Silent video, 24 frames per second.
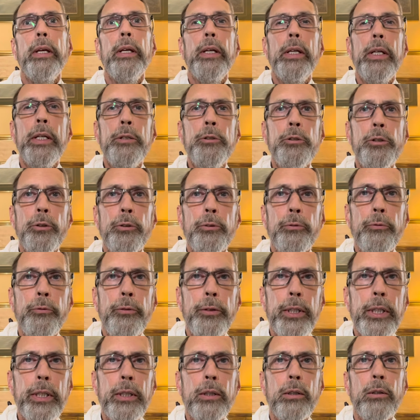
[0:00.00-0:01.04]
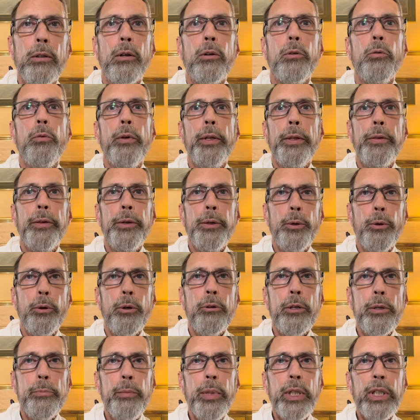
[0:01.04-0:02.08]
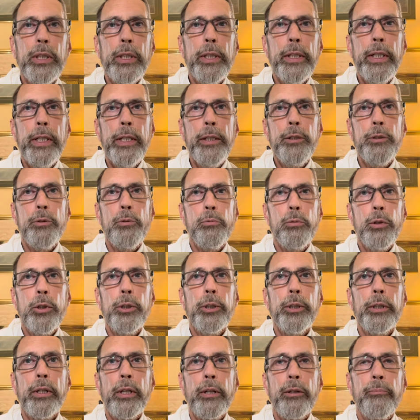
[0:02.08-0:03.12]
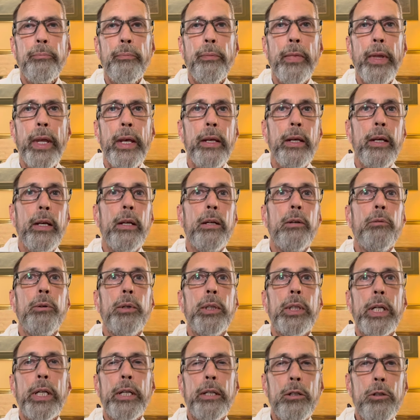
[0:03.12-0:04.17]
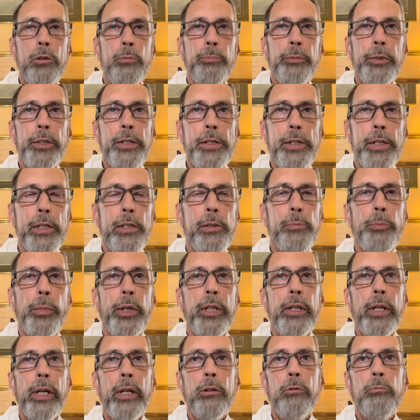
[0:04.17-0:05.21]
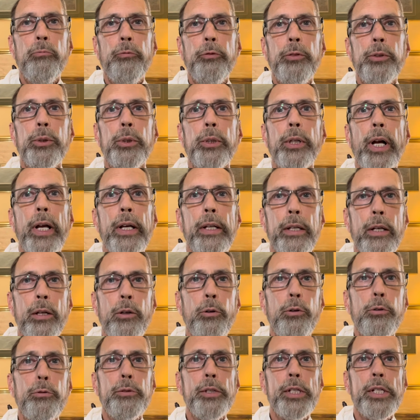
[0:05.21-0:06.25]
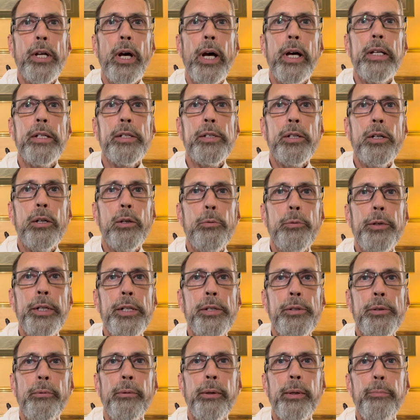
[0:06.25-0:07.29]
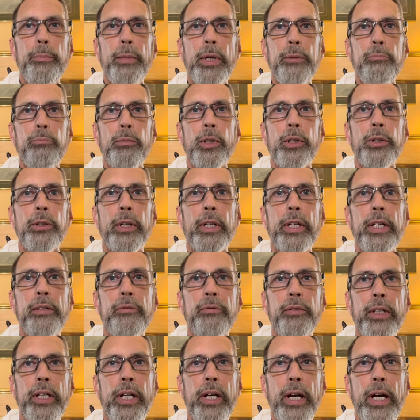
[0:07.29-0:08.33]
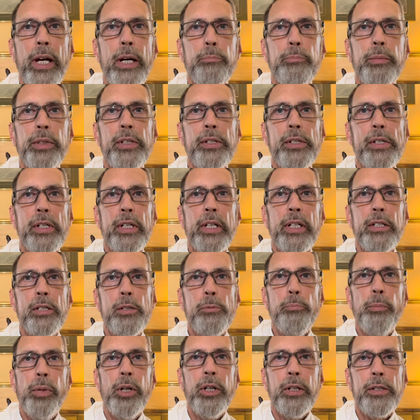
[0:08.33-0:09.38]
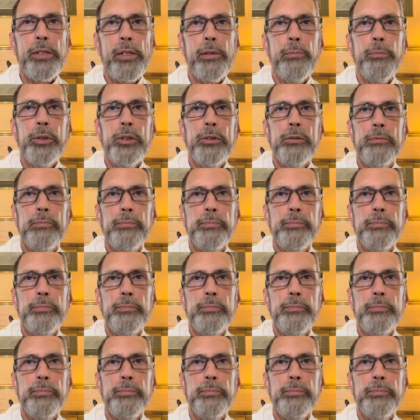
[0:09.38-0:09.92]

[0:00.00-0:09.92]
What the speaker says: interfere with your ability to work. Well, I hope this has been helpful, and as always, remember, if it happens, it's possible.